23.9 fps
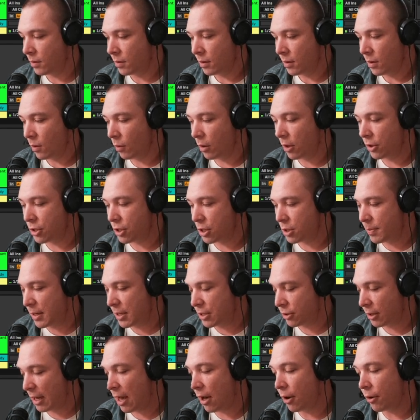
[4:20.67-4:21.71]
Well, there's a
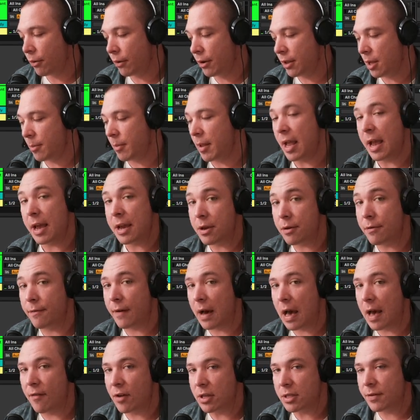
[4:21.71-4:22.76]
special algorithm, and
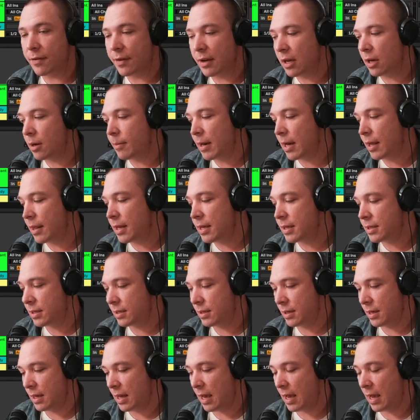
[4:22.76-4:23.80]
AU5 has a video about
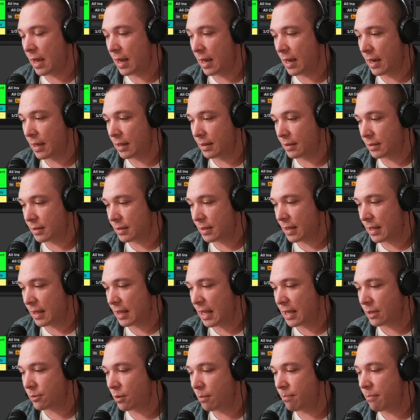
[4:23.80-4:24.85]
this, and
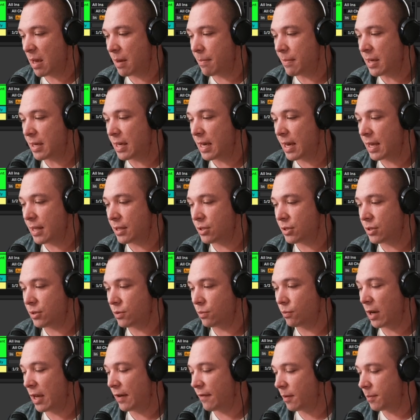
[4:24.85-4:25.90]
that's what made me get into
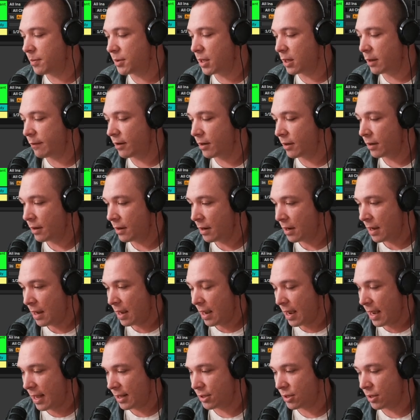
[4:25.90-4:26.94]
Wave Observer.
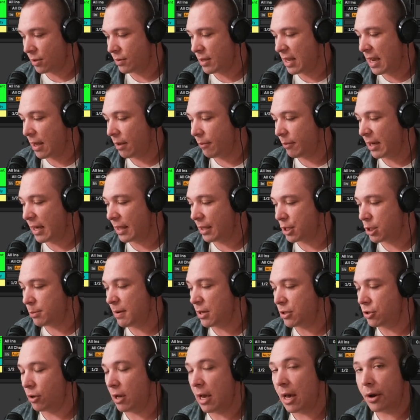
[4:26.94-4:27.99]
And so now we got this
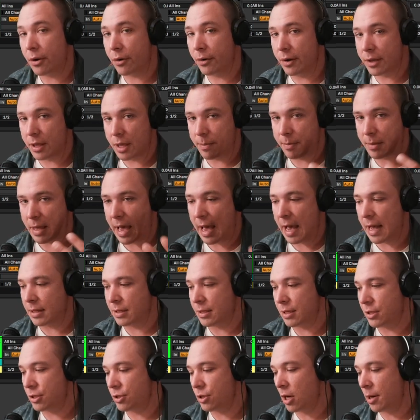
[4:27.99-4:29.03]
special algorithm that adds
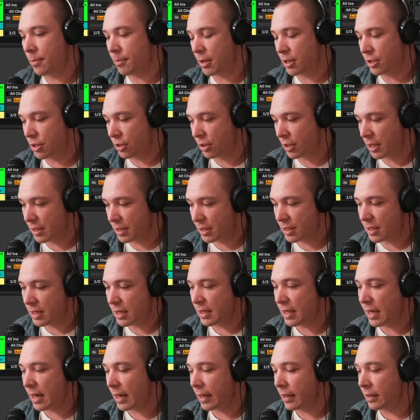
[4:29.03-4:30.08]
the sharpness. You can see
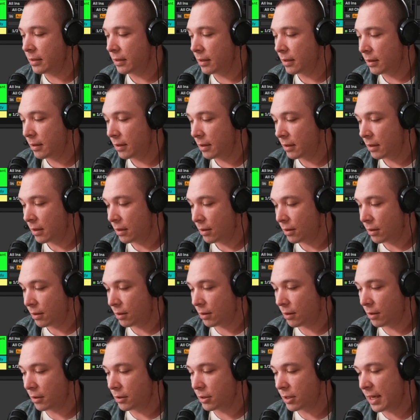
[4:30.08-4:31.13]
that
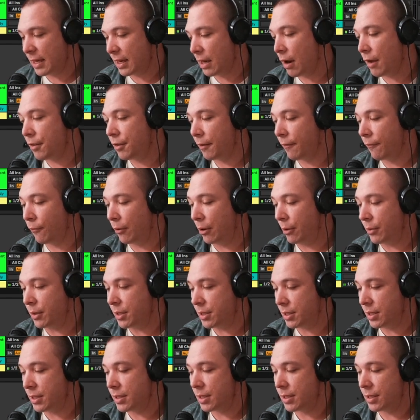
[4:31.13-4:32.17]
there's other
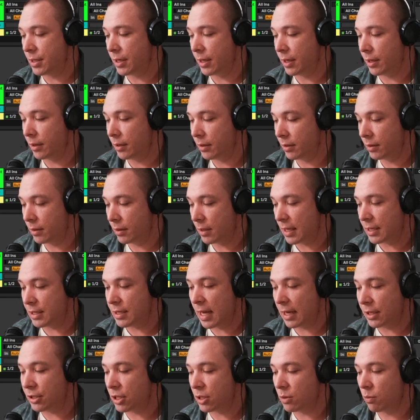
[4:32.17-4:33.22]
frequencies in here. It's
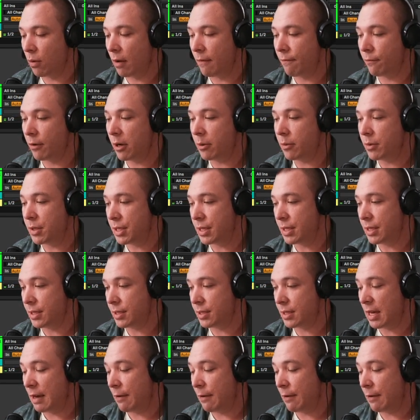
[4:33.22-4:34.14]
not just one frequencies.